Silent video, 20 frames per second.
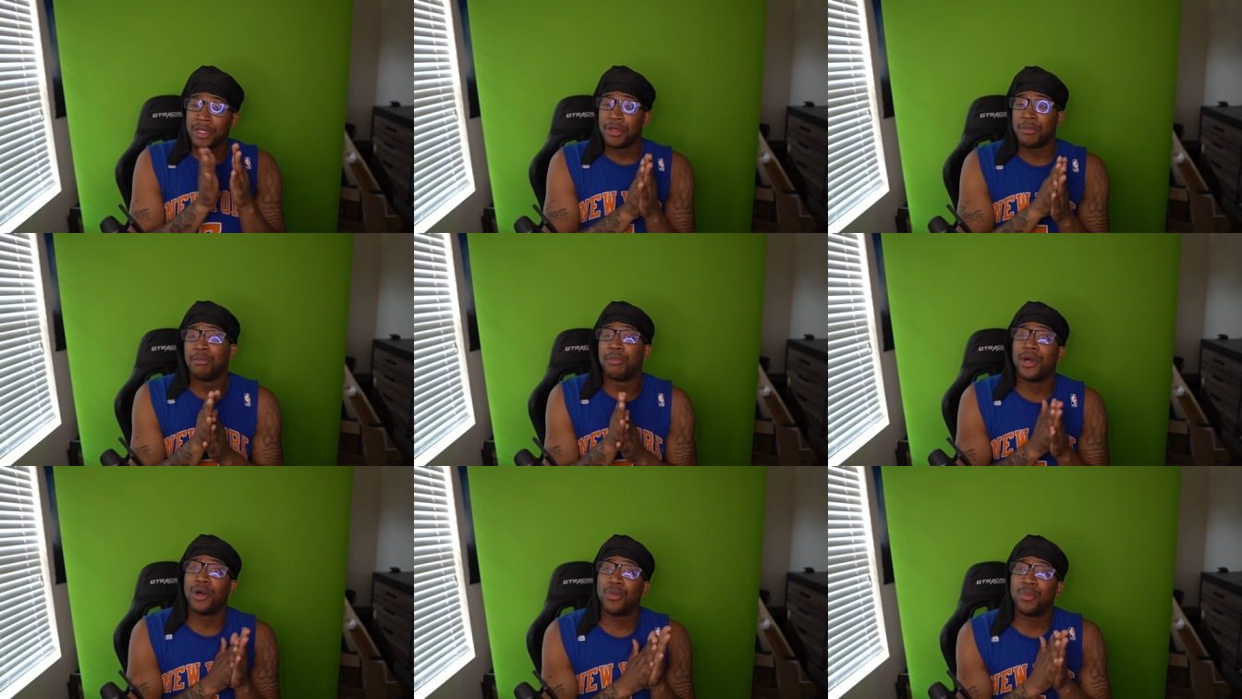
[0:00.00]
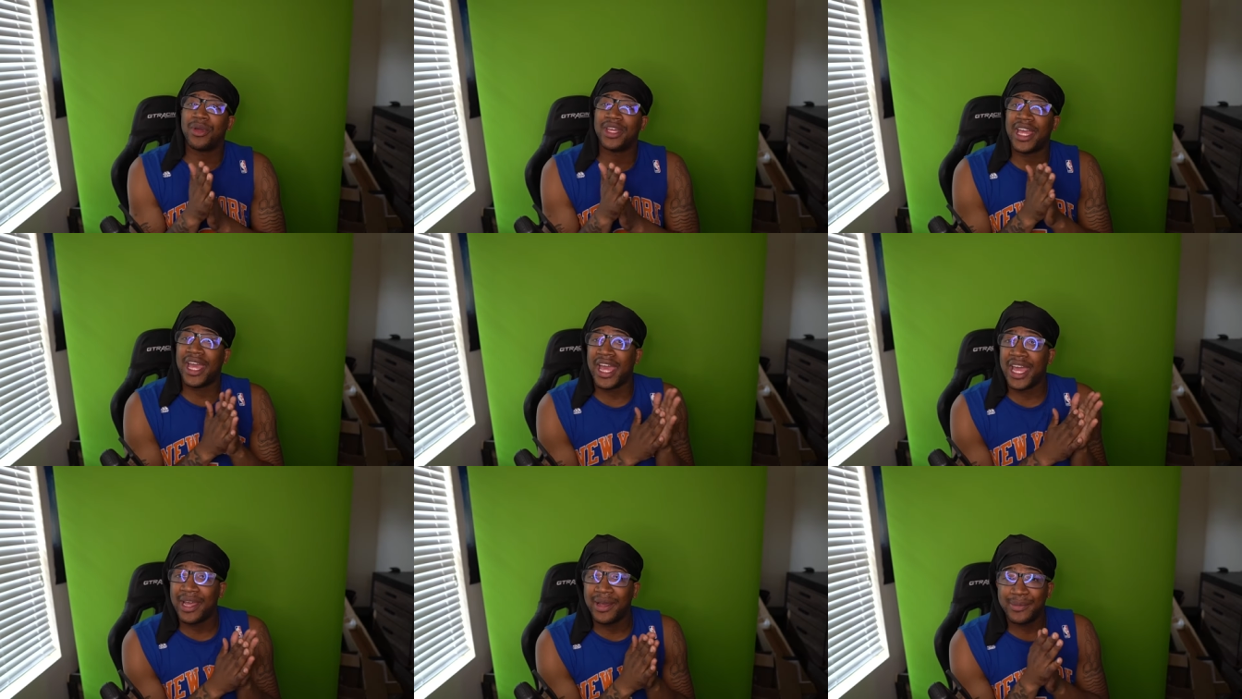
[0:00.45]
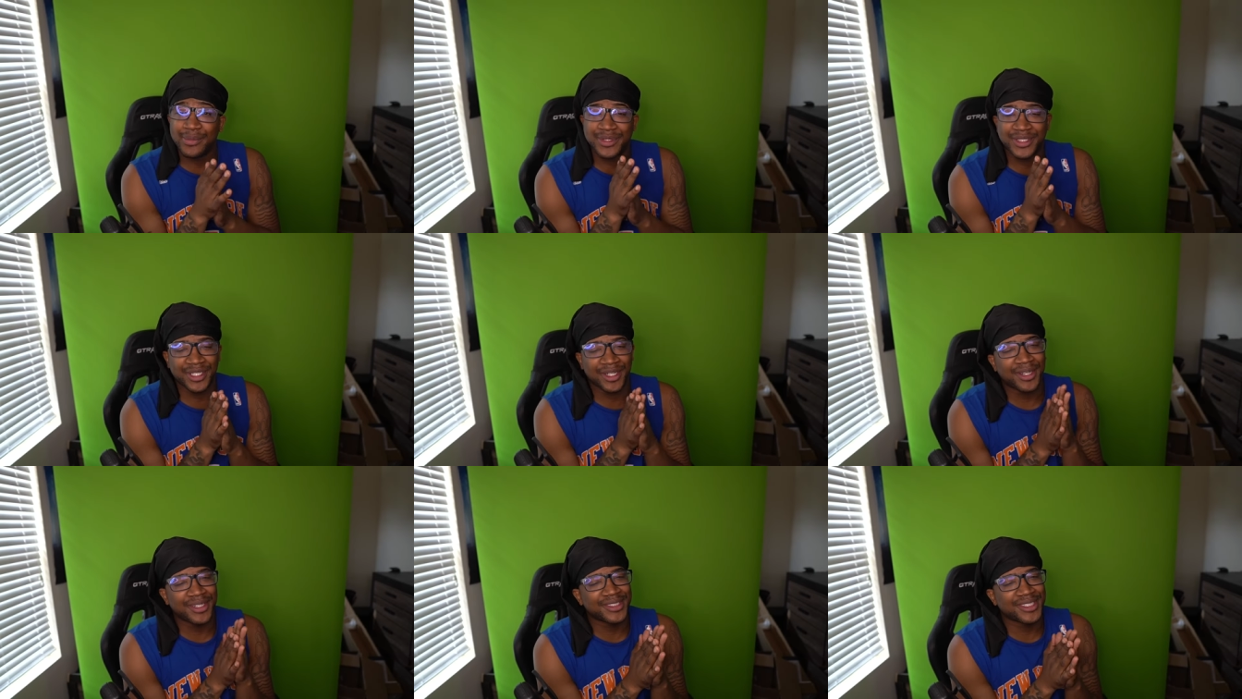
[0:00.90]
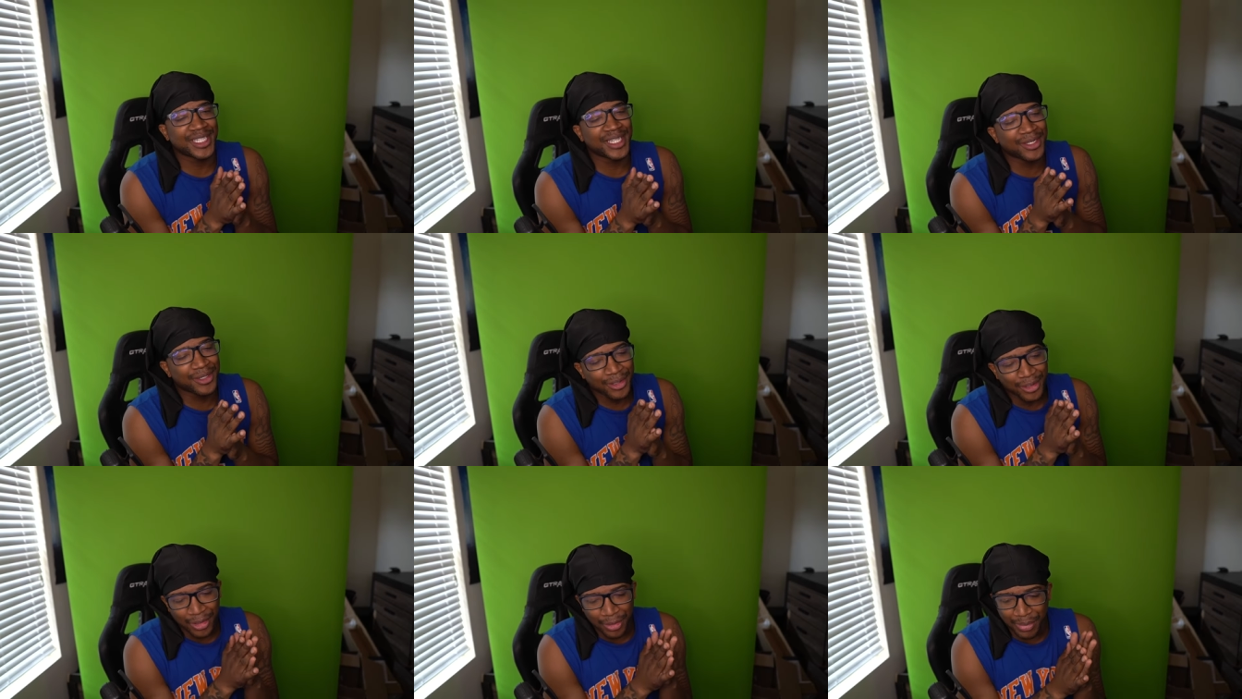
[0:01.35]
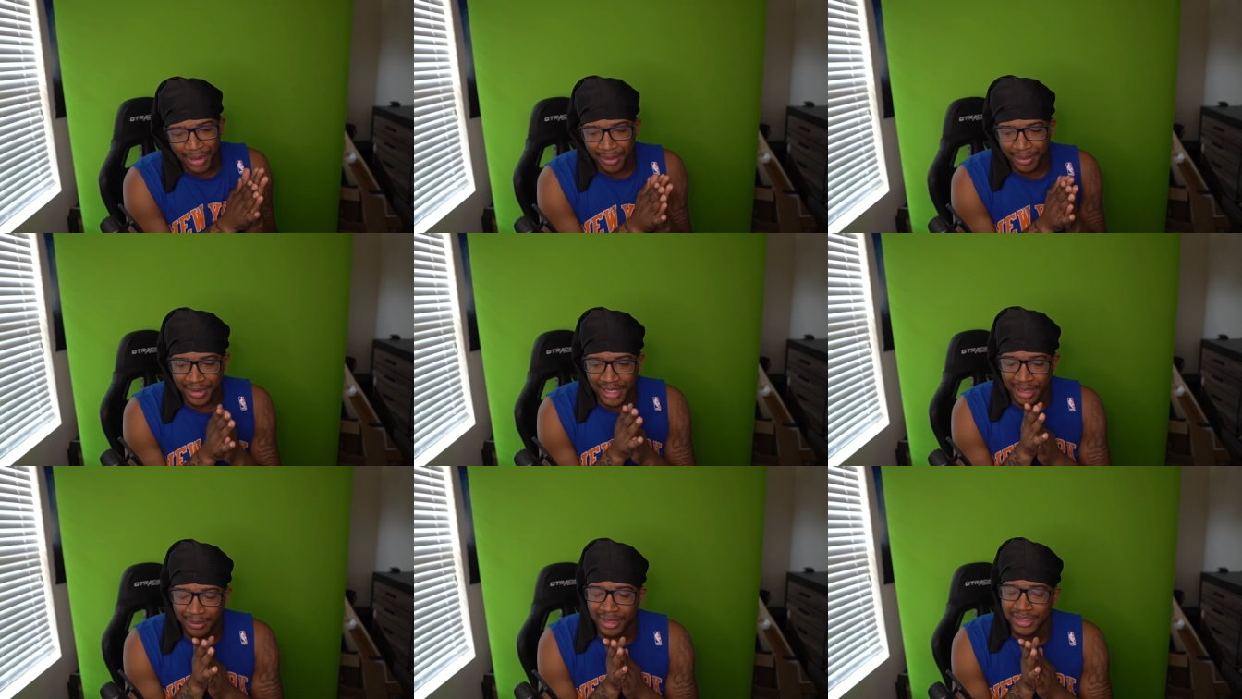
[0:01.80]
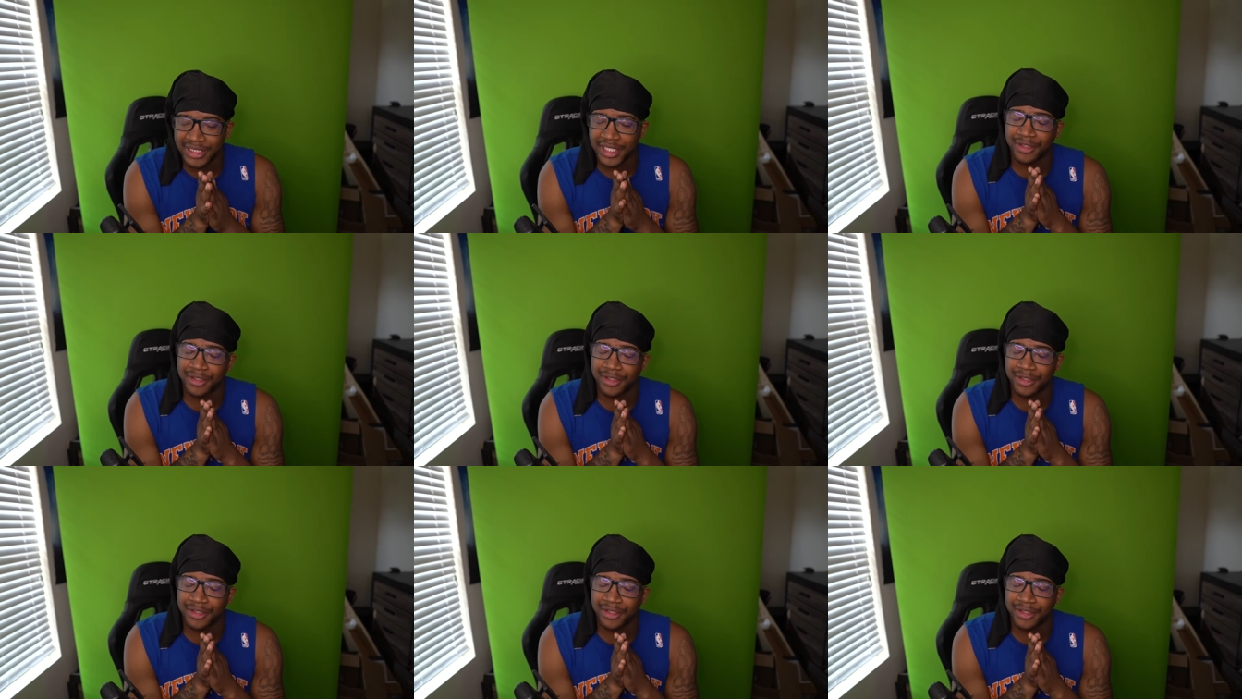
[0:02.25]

But we have Dante Culpepper gameplay.